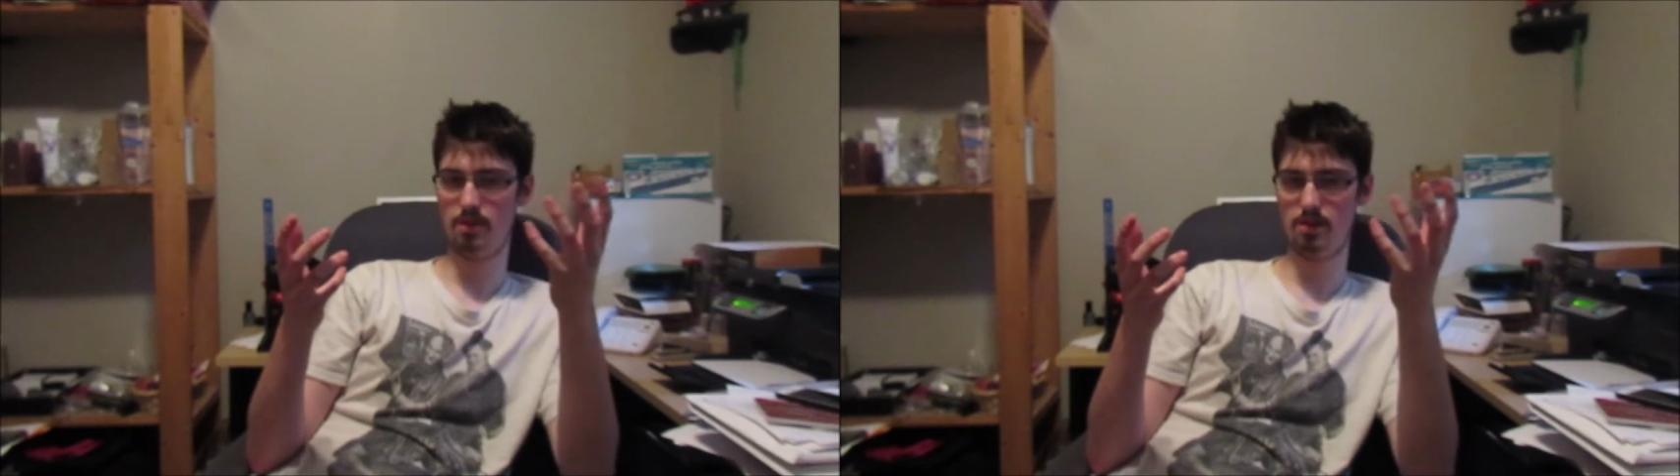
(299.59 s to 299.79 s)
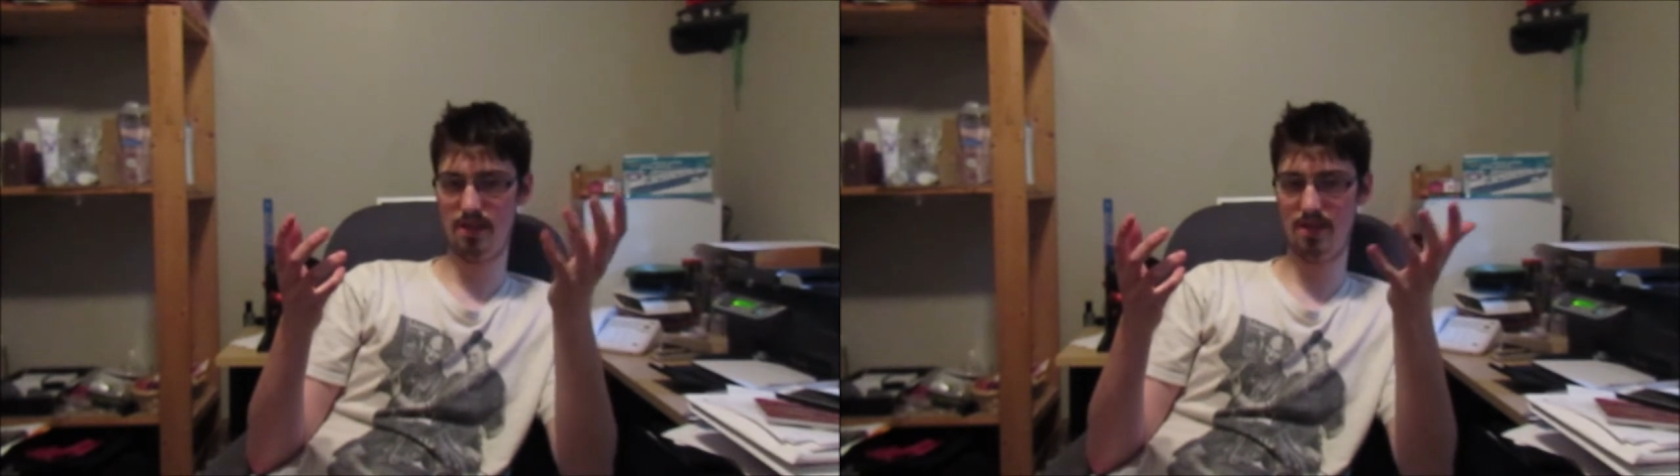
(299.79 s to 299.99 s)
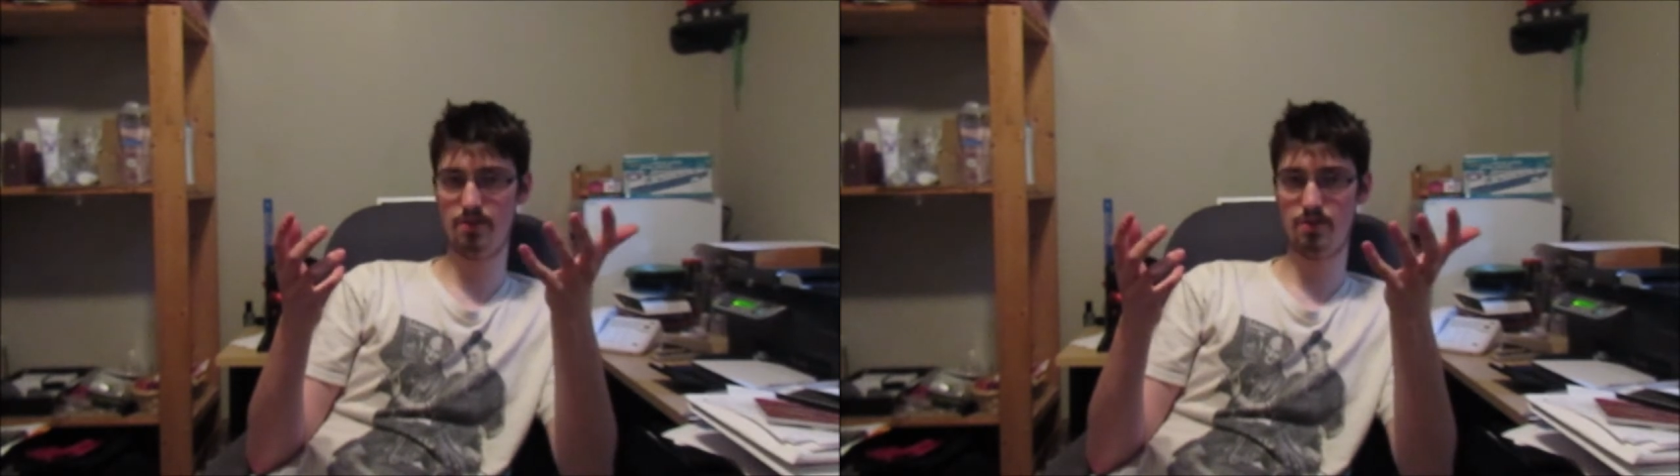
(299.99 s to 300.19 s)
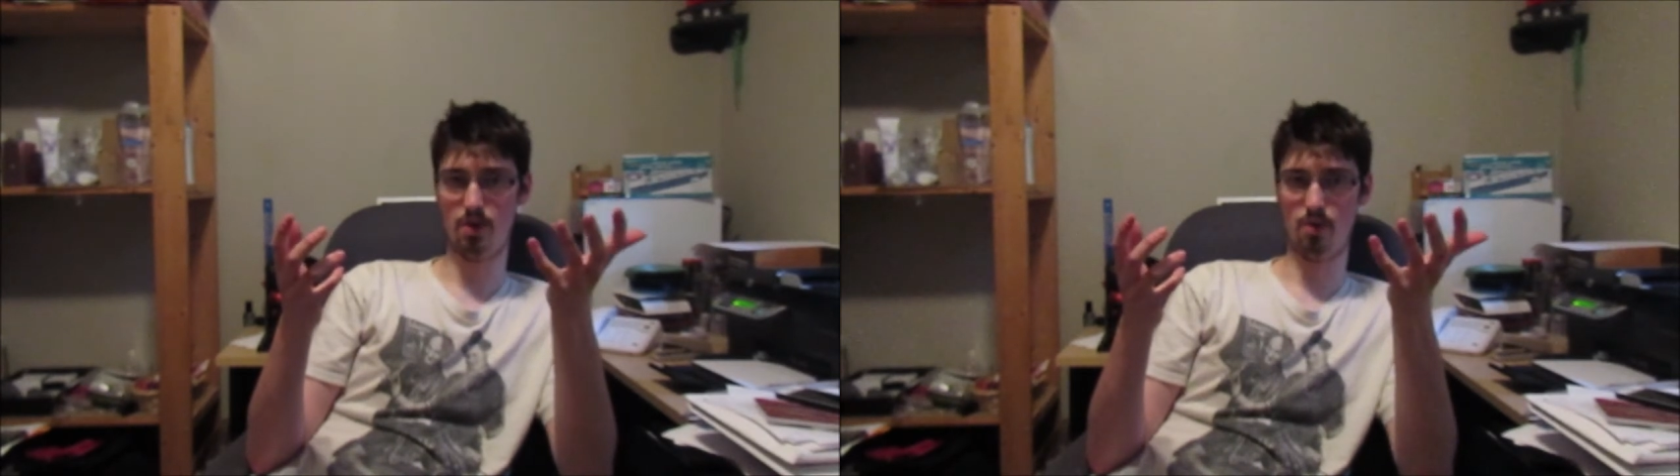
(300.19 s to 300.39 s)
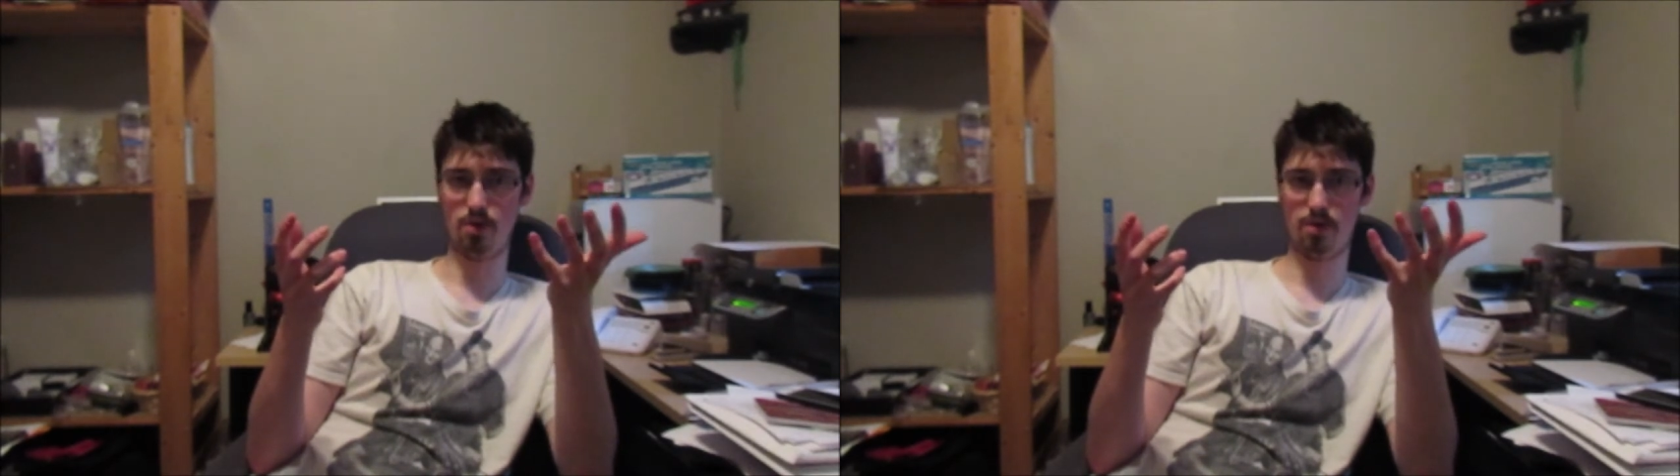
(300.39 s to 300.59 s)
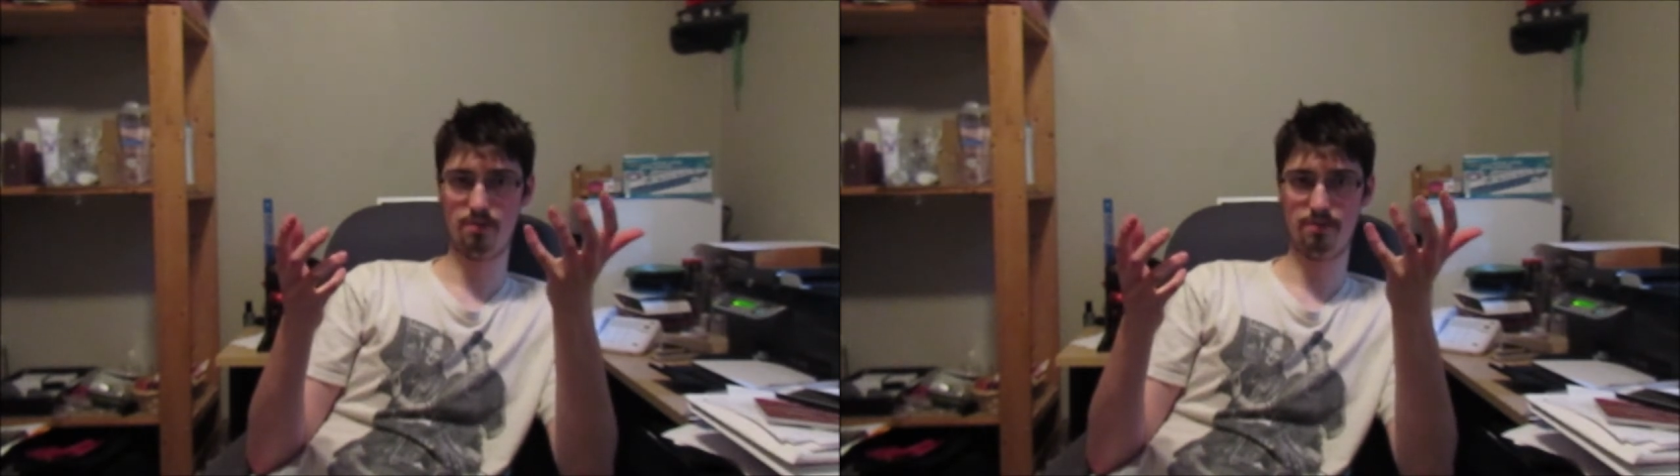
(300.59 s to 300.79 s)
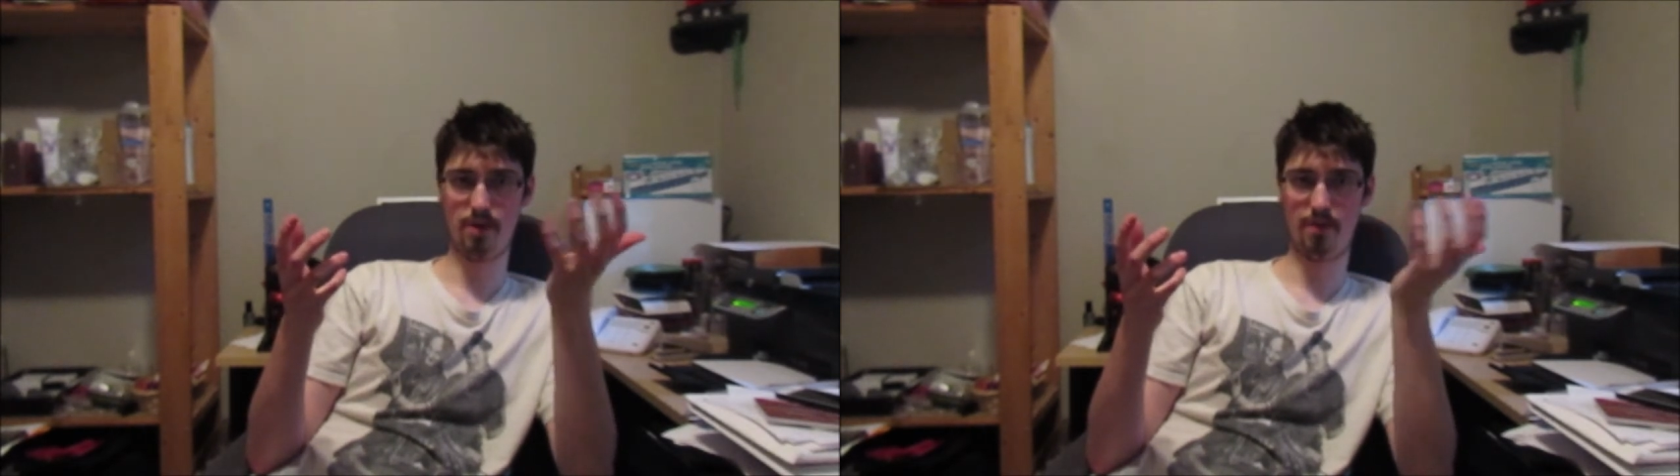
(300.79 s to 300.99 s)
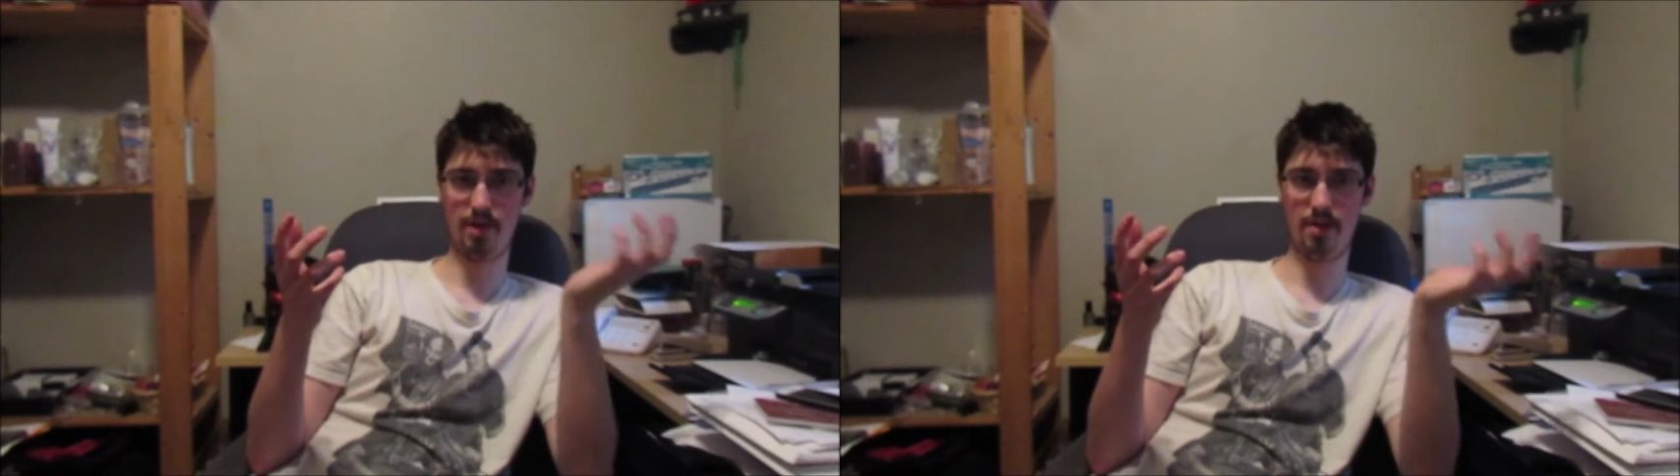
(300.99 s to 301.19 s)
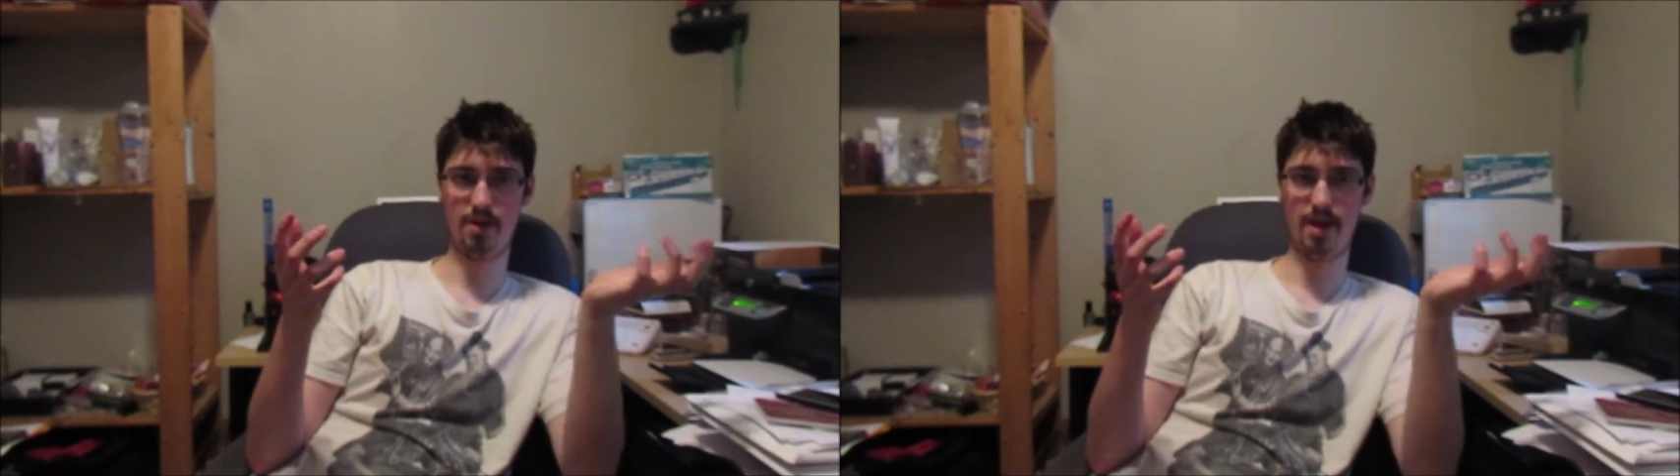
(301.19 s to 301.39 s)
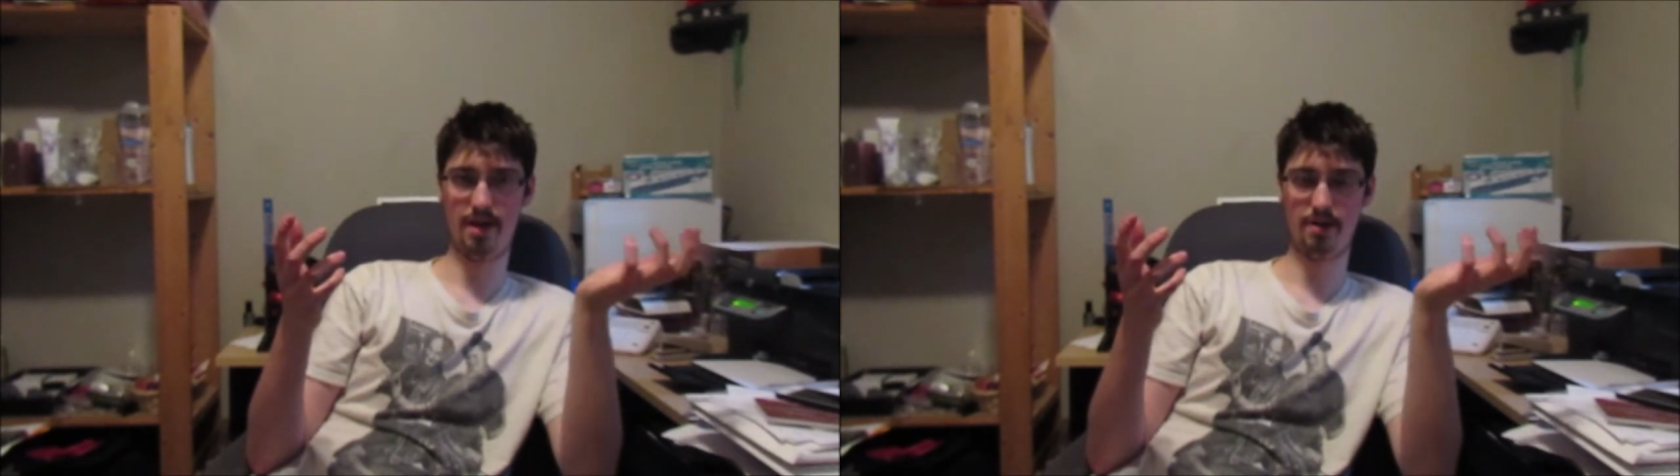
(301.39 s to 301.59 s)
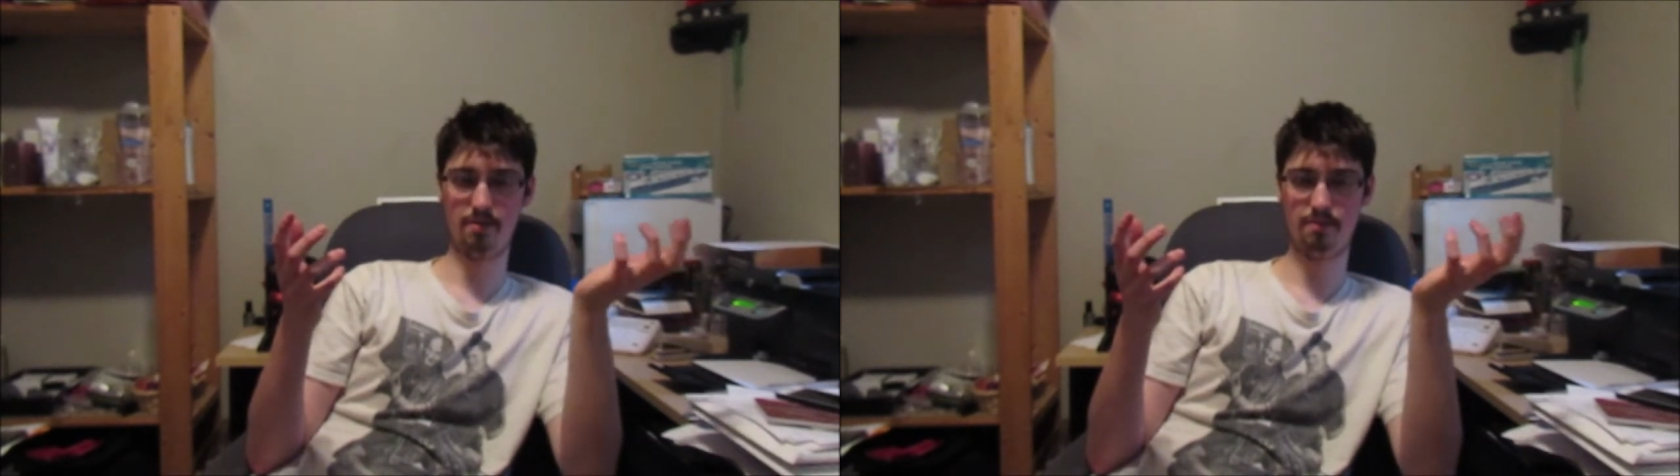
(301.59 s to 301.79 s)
Deathstroke, on the other hand,